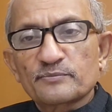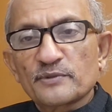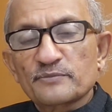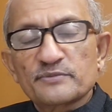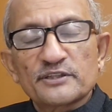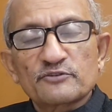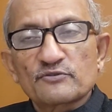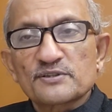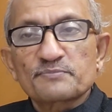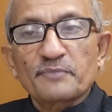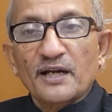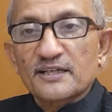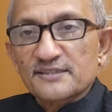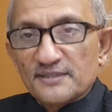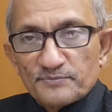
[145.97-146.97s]
Maybe it was
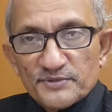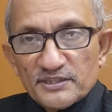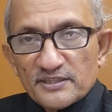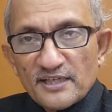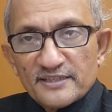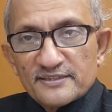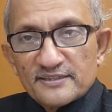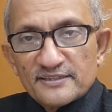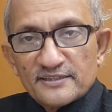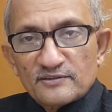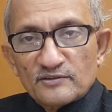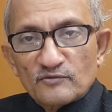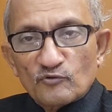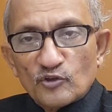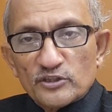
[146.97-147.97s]
part
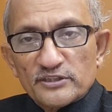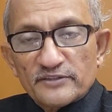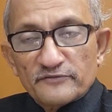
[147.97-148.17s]
subsidizing what